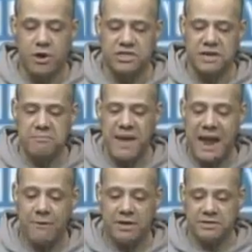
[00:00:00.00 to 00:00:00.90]

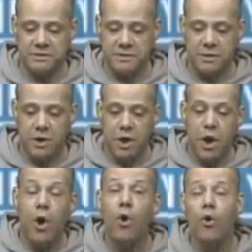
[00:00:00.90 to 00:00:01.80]
Barrett,
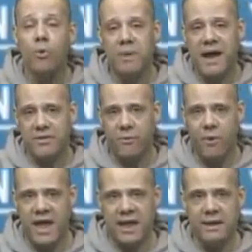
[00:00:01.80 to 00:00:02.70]
who, by the
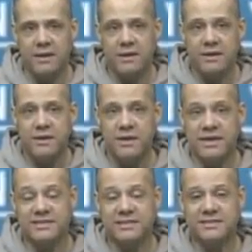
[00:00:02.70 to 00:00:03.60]
way,
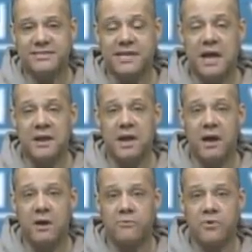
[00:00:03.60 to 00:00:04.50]
is the son
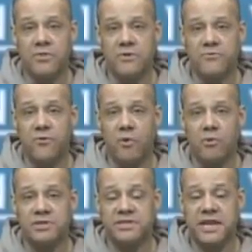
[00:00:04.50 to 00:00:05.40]
of the former
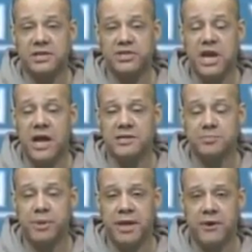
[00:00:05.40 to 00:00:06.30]
St. John's
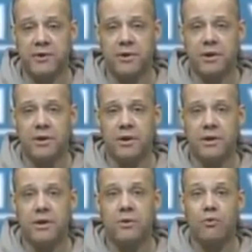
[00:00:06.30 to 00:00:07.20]
player,
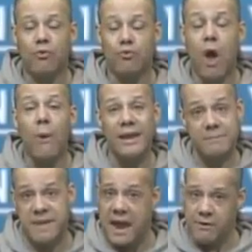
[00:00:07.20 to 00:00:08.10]
Rowan
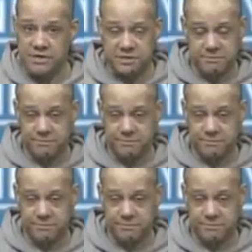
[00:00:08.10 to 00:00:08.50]
Barrett.